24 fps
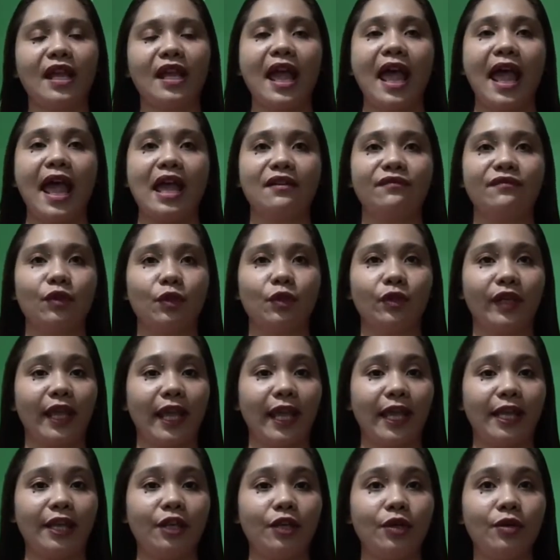A
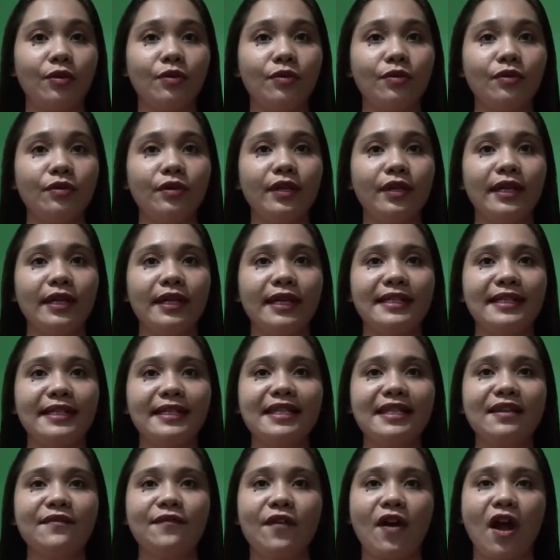volcano is
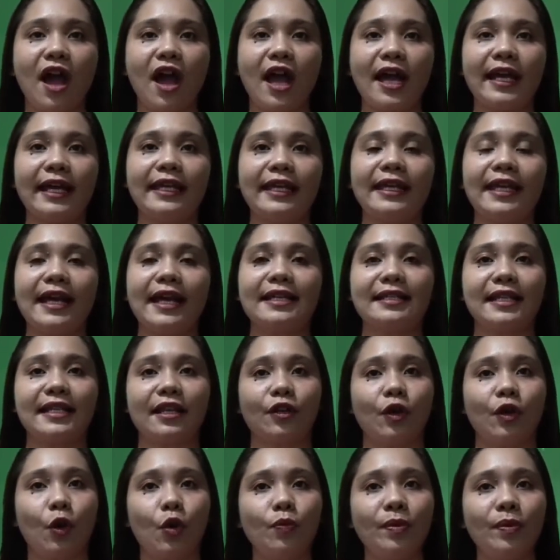defined as an
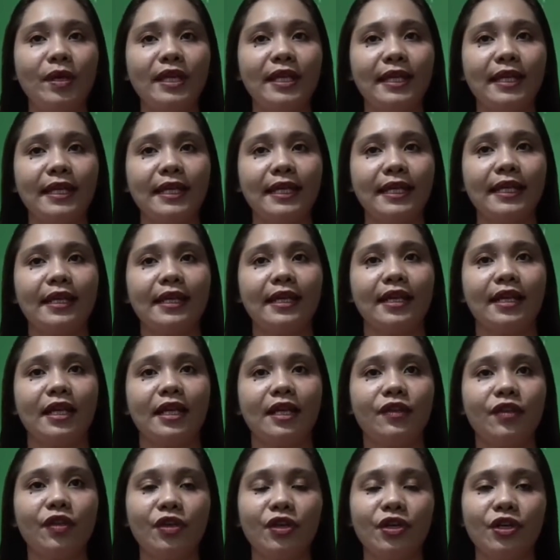opening in the
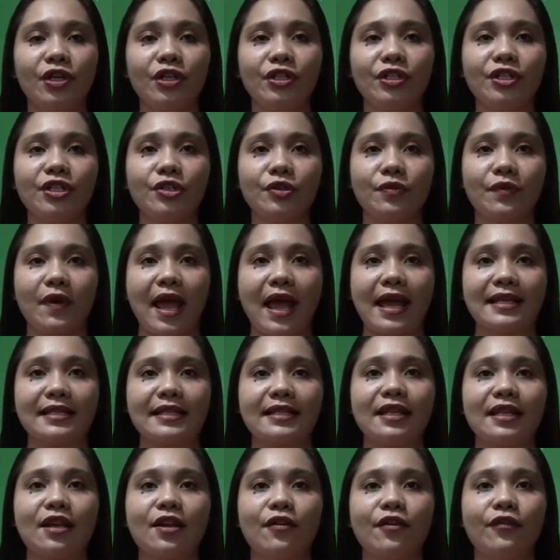Earth's crust
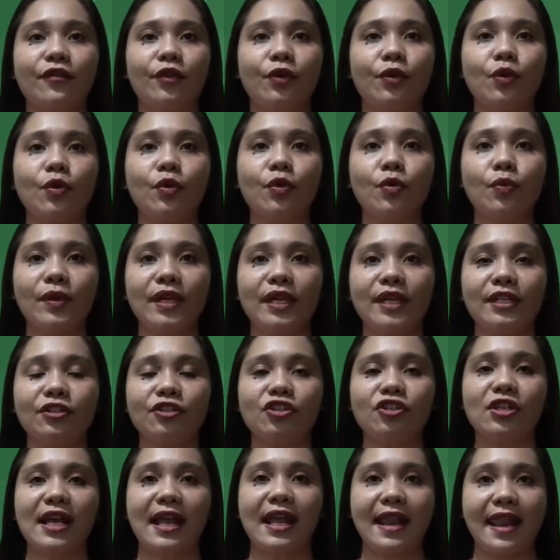through which
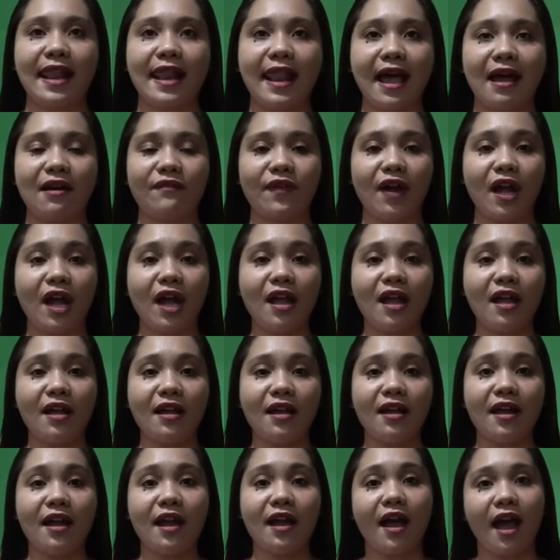lava,
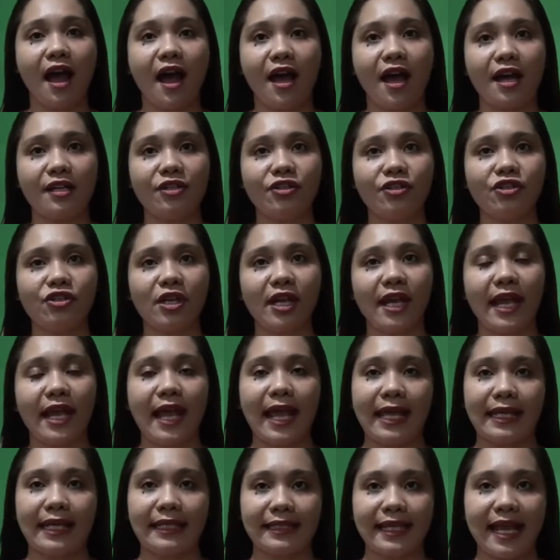ash,
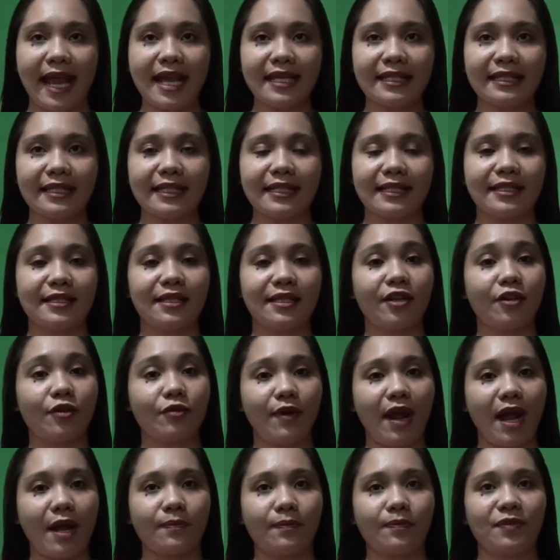and gases
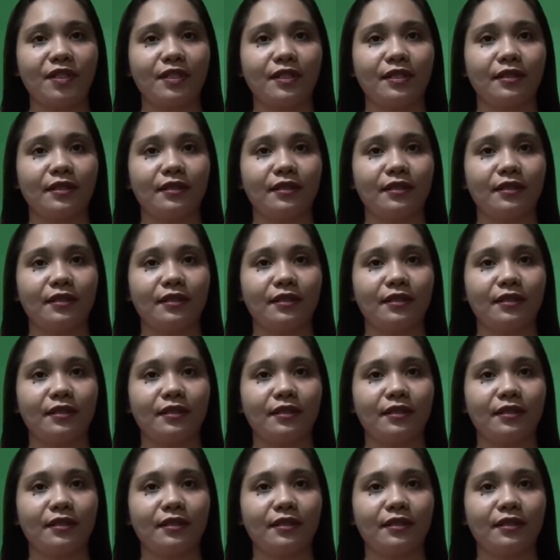erupt.